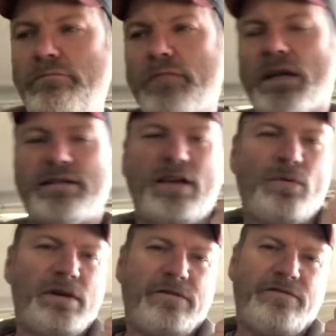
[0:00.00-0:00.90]
because they
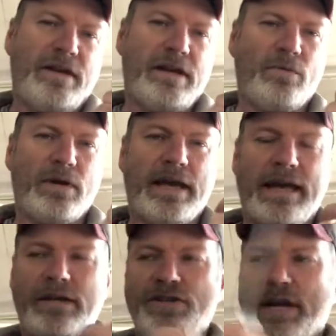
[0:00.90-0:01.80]
wouldn't have fit and I would have
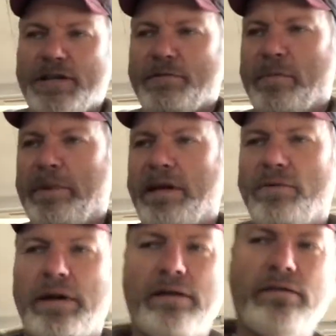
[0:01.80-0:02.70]
had to change them up anyway.